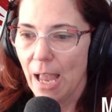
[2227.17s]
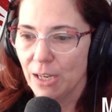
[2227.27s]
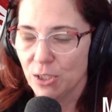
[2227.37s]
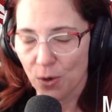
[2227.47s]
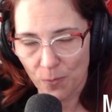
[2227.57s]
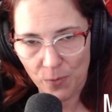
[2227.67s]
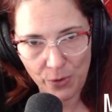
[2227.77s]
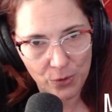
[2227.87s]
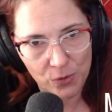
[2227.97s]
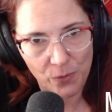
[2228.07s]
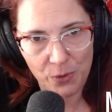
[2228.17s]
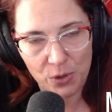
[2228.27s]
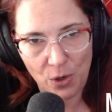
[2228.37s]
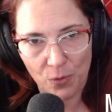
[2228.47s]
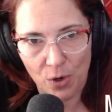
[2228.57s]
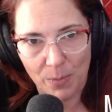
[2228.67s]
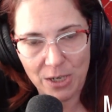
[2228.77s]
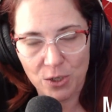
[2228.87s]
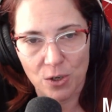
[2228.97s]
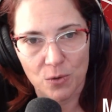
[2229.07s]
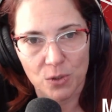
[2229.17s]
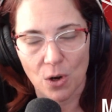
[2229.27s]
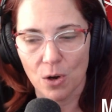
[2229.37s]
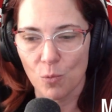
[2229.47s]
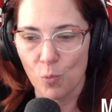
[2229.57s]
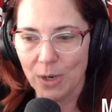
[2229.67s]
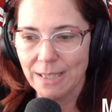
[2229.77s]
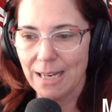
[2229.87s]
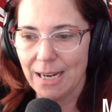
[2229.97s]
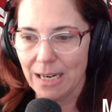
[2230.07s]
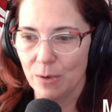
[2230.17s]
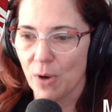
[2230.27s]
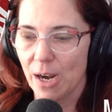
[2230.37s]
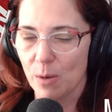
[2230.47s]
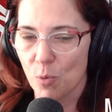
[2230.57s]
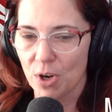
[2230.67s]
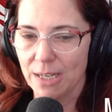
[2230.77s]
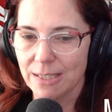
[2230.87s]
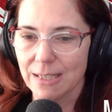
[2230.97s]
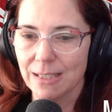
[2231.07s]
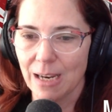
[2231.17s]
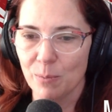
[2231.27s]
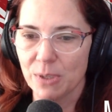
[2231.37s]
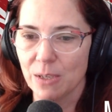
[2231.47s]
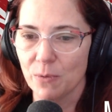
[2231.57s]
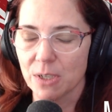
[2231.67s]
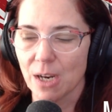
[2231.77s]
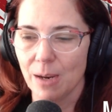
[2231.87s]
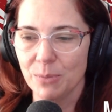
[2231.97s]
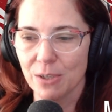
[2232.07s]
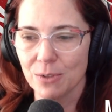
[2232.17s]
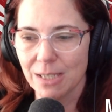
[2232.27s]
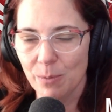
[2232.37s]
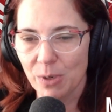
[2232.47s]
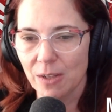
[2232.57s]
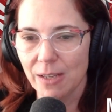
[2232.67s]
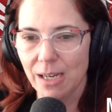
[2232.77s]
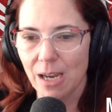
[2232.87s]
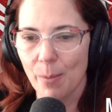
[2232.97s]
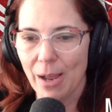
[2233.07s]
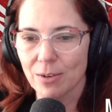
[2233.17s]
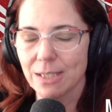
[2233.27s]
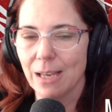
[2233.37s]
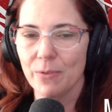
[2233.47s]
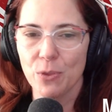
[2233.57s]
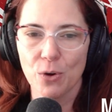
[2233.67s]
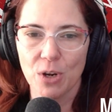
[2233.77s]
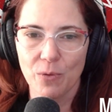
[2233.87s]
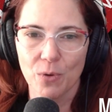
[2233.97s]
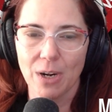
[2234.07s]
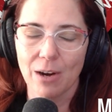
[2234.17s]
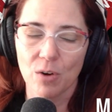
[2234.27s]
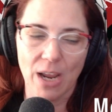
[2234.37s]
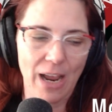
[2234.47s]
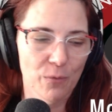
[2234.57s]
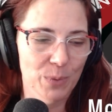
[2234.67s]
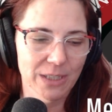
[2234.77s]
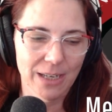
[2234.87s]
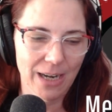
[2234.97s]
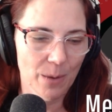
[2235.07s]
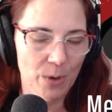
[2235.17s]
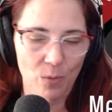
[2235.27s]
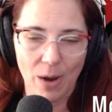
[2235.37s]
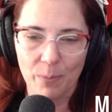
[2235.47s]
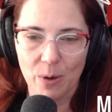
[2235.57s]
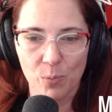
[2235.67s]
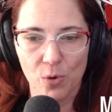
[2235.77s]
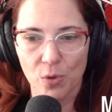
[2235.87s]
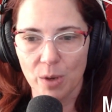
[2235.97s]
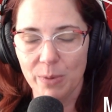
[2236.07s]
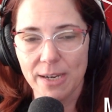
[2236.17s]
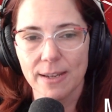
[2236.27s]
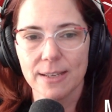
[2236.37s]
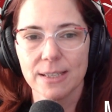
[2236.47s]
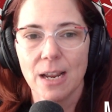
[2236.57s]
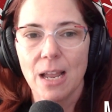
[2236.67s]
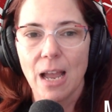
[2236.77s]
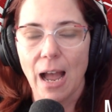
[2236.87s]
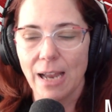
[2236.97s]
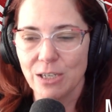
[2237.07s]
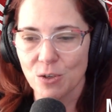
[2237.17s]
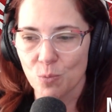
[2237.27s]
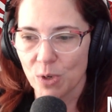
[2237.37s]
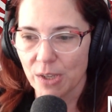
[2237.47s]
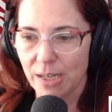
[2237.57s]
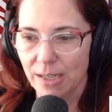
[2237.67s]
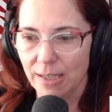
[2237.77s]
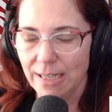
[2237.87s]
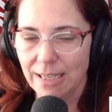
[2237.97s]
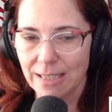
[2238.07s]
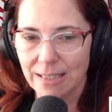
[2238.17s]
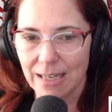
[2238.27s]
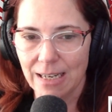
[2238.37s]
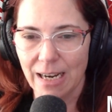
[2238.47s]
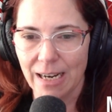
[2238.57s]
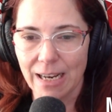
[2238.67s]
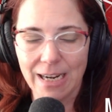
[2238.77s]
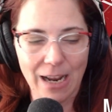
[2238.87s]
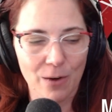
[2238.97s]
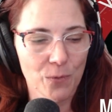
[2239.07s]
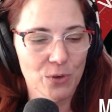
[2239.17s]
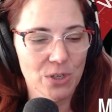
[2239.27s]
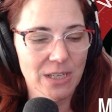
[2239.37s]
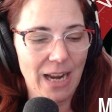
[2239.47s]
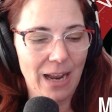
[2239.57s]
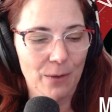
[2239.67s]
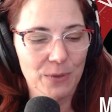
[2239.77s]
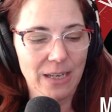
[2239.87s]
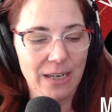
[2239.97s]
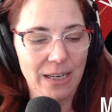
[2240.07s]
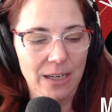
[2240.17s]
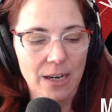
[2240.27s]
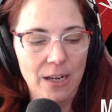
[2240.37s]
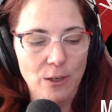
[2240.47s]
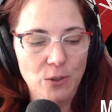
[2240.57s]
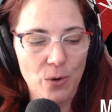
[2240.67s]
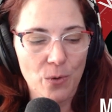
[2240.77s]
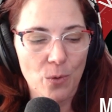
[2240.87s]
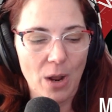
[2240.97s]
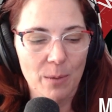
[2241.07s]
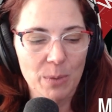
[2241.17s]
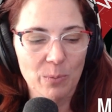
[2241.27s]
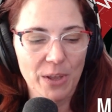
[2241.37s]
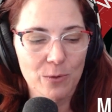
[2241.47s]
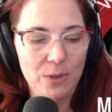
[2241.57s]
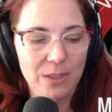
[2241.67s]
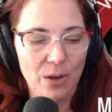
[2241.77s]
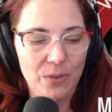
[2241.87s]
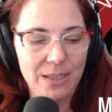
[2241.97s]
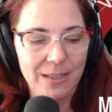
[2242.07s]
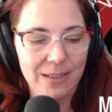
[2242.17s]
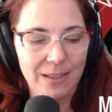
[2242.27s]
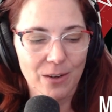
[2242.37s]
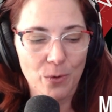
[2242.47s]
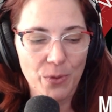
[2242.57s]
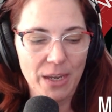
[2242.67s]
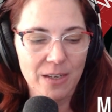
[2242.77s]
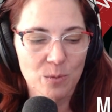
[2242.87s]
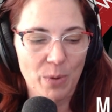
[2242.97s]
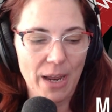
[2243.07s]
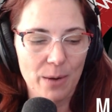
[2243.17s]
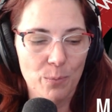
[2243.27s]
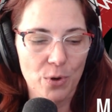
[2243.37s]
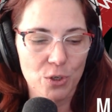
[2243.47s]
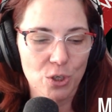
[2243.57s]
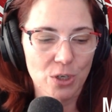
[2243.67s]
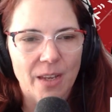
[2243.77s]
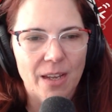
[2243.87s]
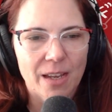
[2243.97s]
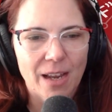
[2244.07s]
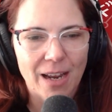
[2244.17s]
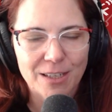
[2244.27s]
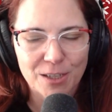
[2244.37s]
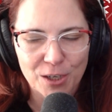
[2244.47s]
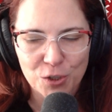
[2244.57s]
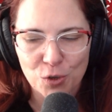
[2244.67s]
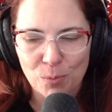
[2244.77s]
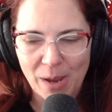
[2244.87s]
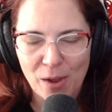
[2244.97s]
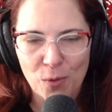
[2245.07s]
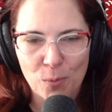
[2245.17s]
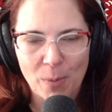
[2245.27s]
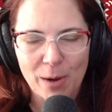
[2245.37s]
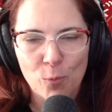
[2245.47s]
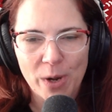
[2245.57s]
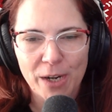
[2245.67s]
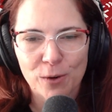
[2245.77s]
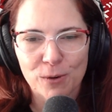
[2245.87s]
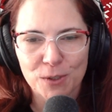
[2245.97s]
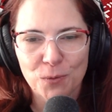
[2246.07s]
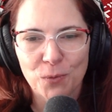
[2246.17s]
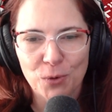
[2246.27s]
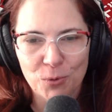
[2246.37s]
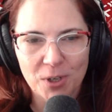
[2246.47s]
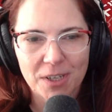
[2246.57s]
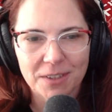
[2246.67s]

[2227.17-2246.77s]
And so for those of you who don't know, my shows are Wednesday and Friday morning, 6 a.m. Pacific time till typically about 7:30 for an hour and a half. But today I'm going to wrap it up early because I just really need to sit and lay down for just a half a second. So I'm going to play a quick song. This is Little Things by Bush. I shut your mouth. My wiener is food.